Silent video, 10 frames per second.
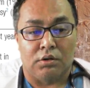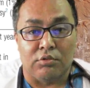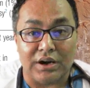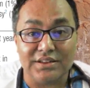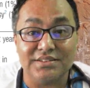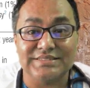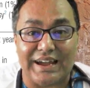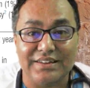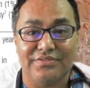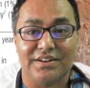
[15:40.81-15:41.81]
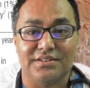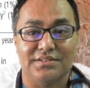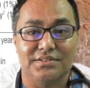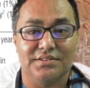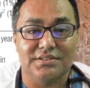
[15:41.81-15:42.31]
What is the side
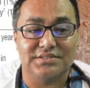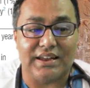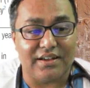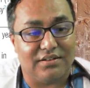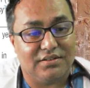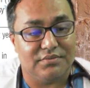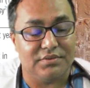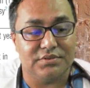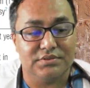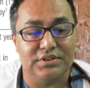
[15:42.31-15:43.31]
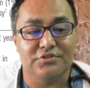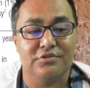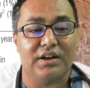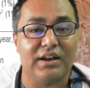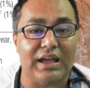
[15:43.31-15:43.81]
effect? It's like since
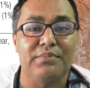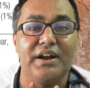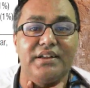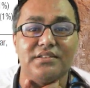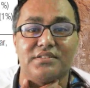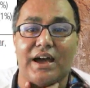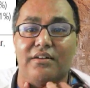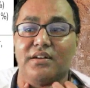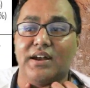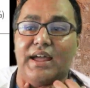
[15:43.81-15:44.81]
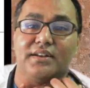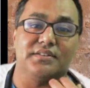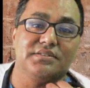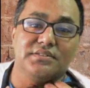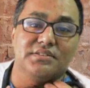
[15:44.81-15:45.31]
you are ablating the thyroid
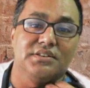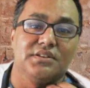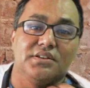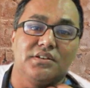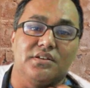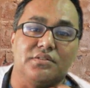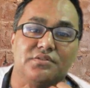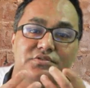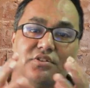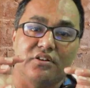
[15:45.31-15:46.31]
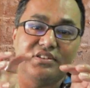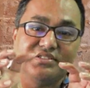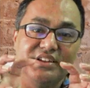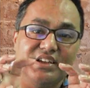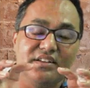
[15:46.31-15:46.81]
gland,
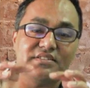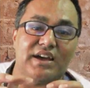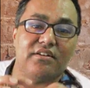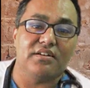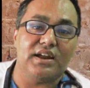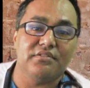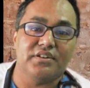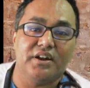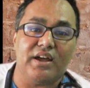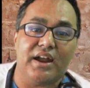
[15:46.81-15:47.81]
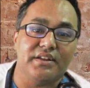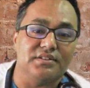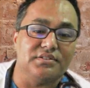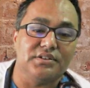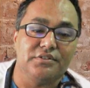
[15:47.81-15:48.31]
shrinking the thyroid gland with
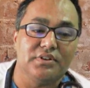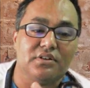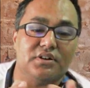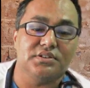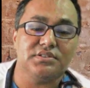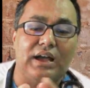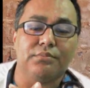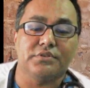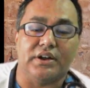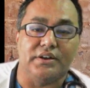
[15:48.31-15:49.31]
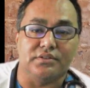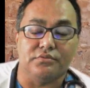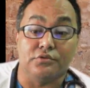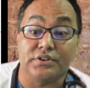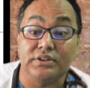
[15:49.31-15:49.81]
radioiodine, it will cause
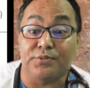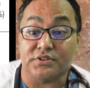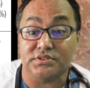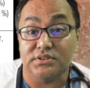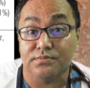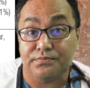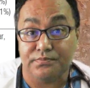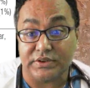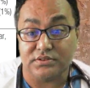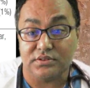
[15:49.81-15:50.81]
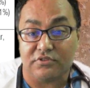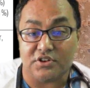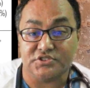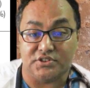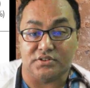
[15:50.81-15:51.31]
hypothyroidism. 40% patient in
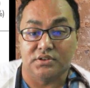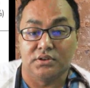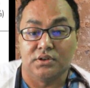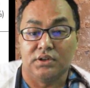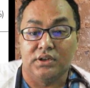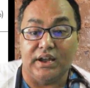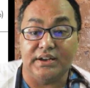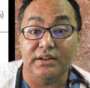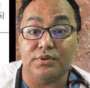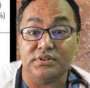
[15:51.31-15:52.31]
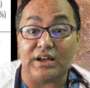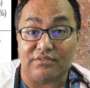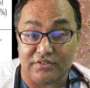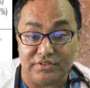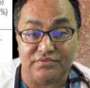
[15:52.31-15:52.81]
first year, 80%
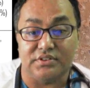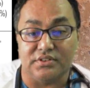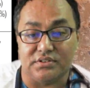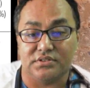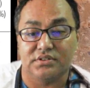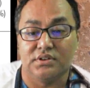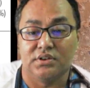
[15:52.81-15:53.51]
after 15 years.